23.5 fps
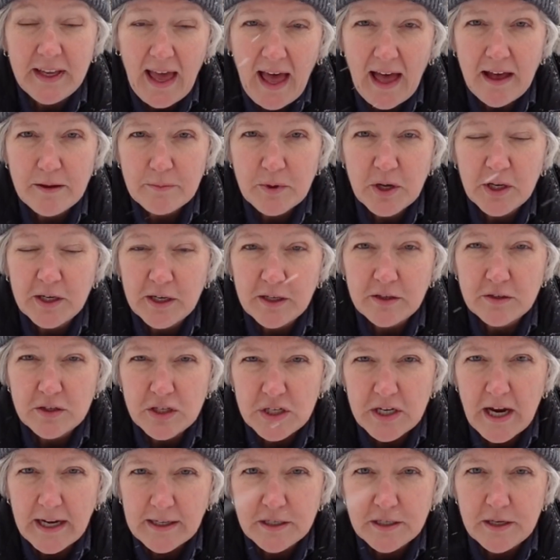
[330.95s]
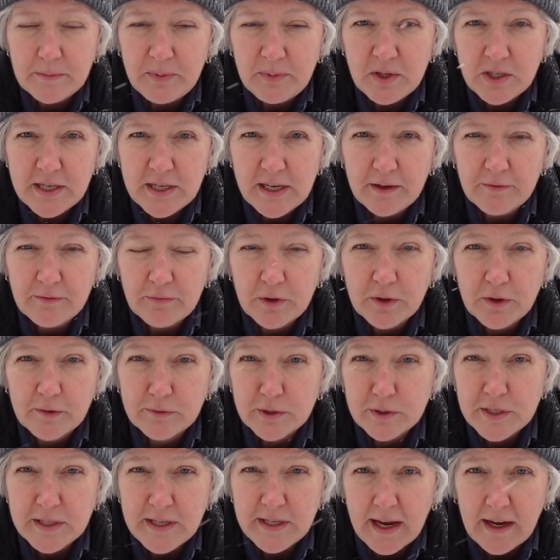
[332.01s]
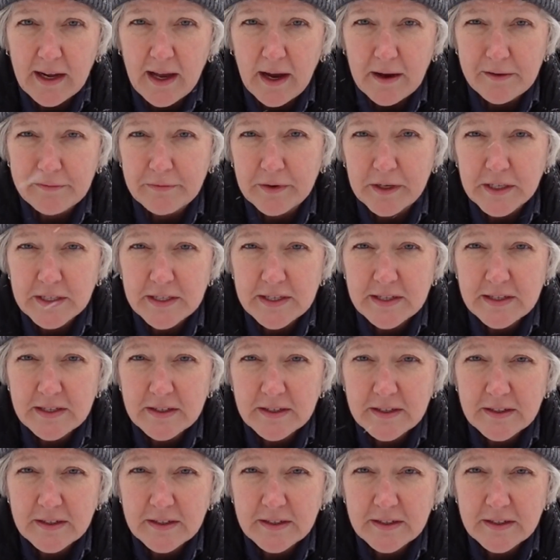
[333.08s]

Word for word: how I'm going to use ChatGPT for the RootsTech Conference.